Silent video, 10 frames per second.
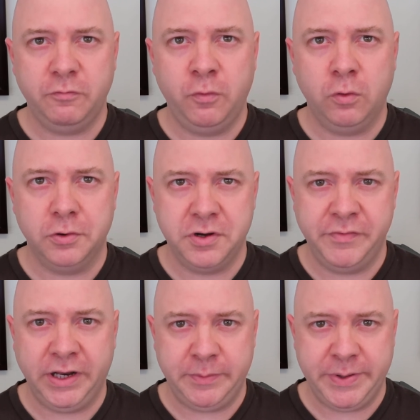for
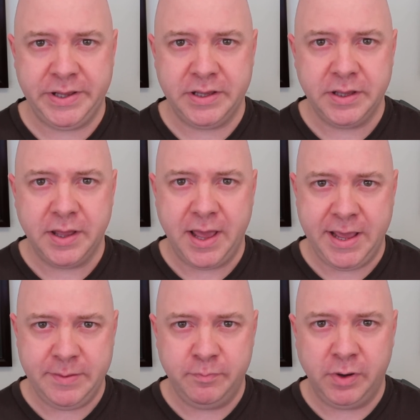developing
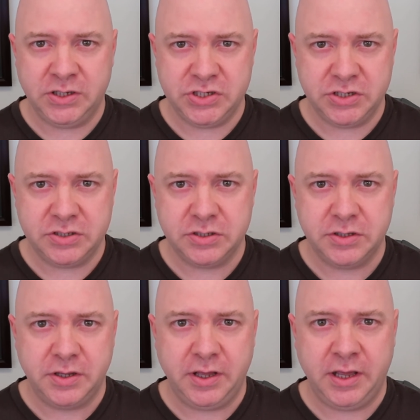a budget
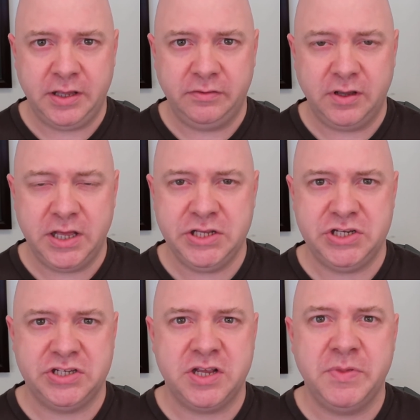and uh, it's
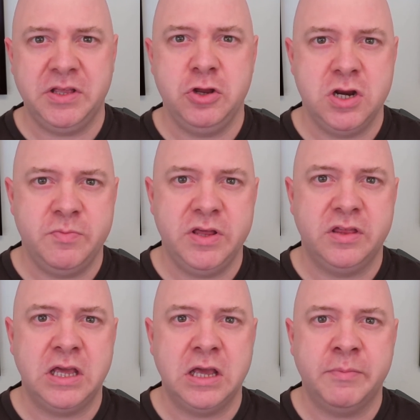just something you need to be
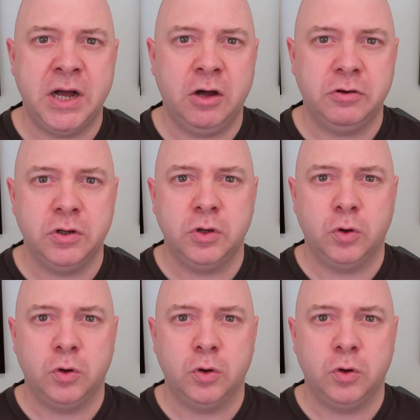thinking about